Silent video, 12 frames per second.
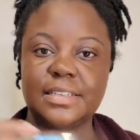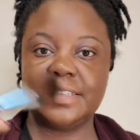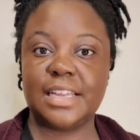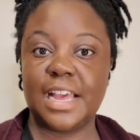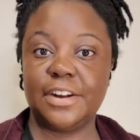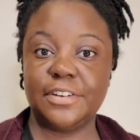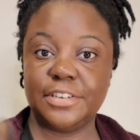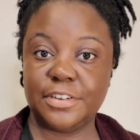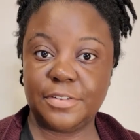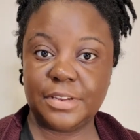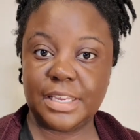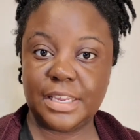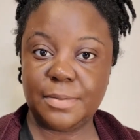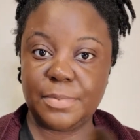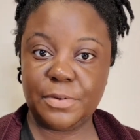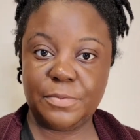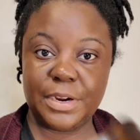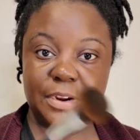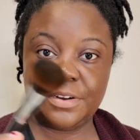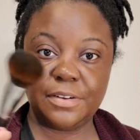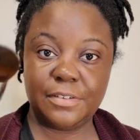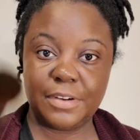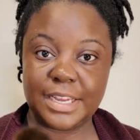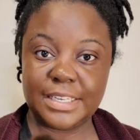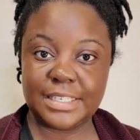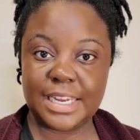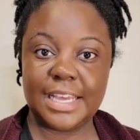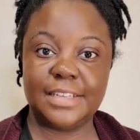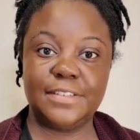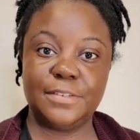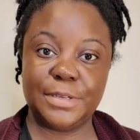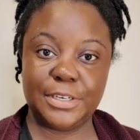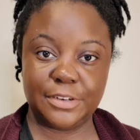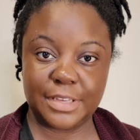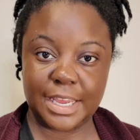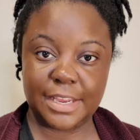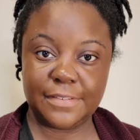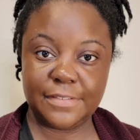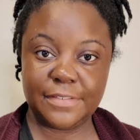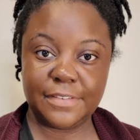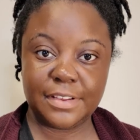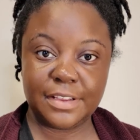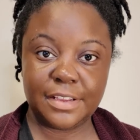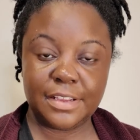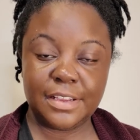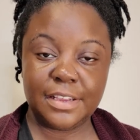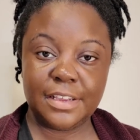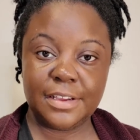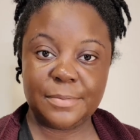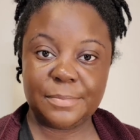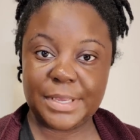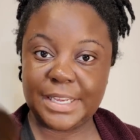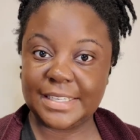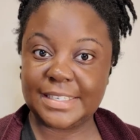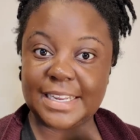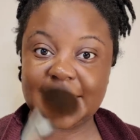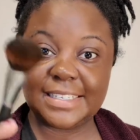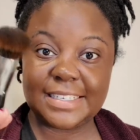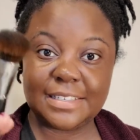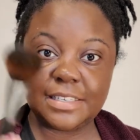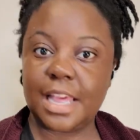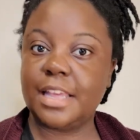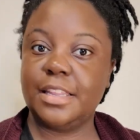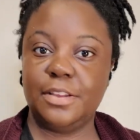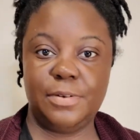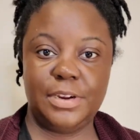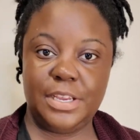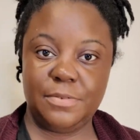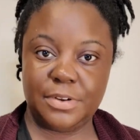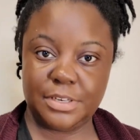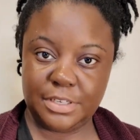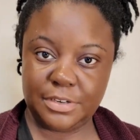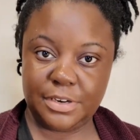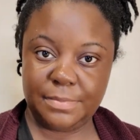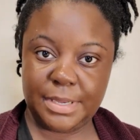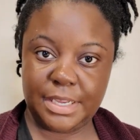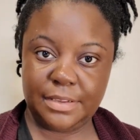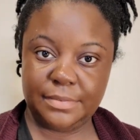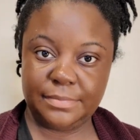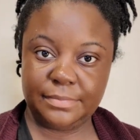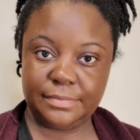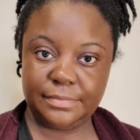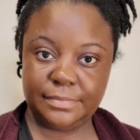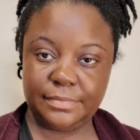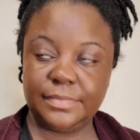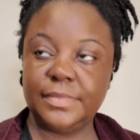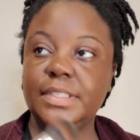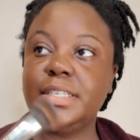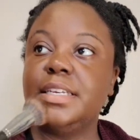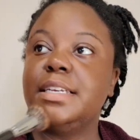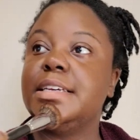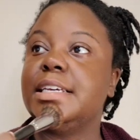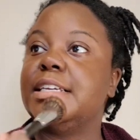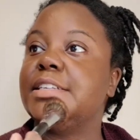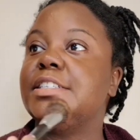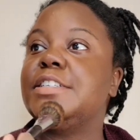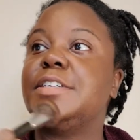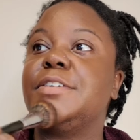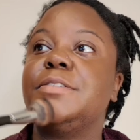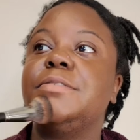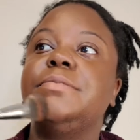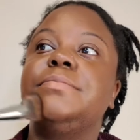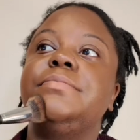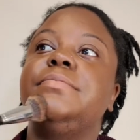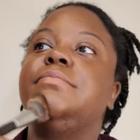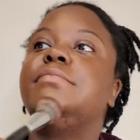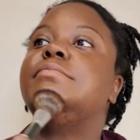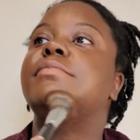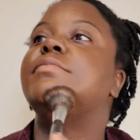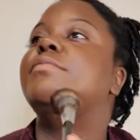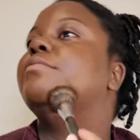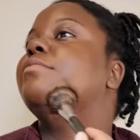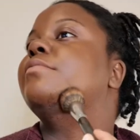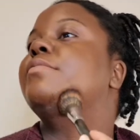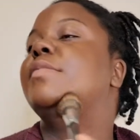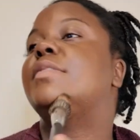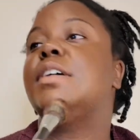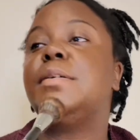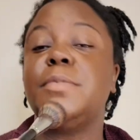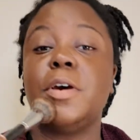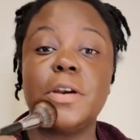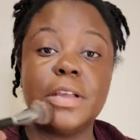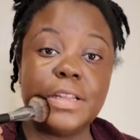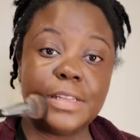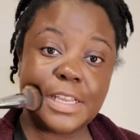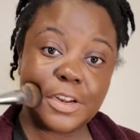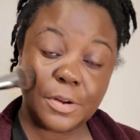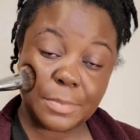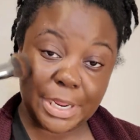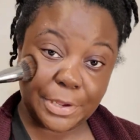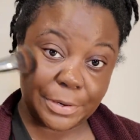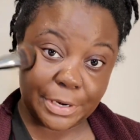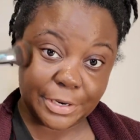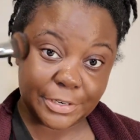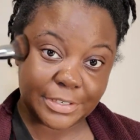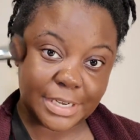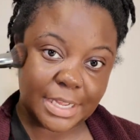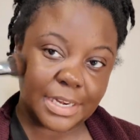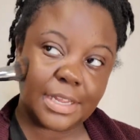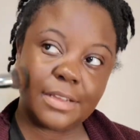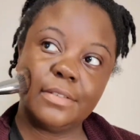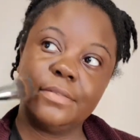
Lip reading: sad or sulky about where Christ has you in your life, because that is exactly where He wants you to be. And so I'm not going to lean on my own understanding.